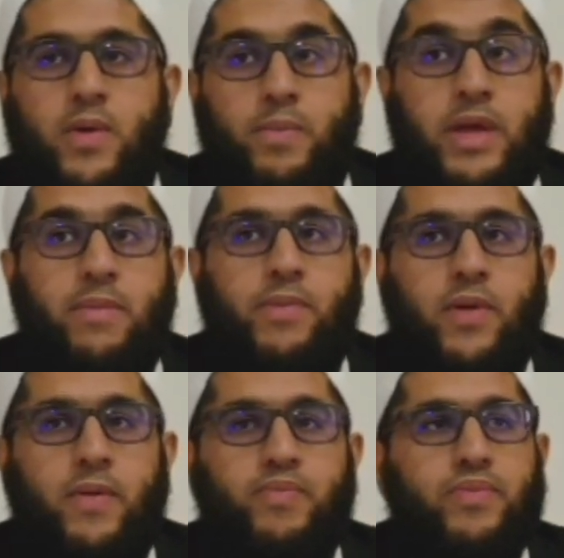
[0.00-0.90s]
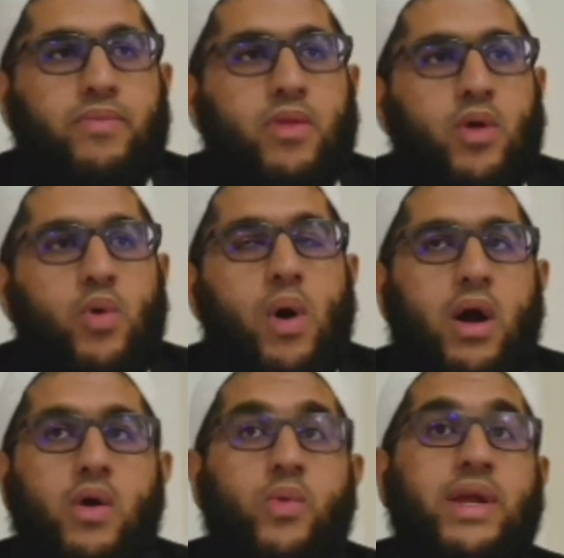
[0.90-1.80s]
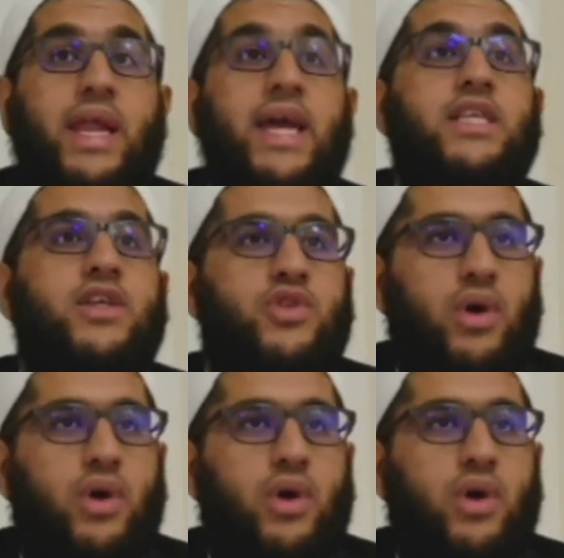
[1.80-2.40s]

people who are related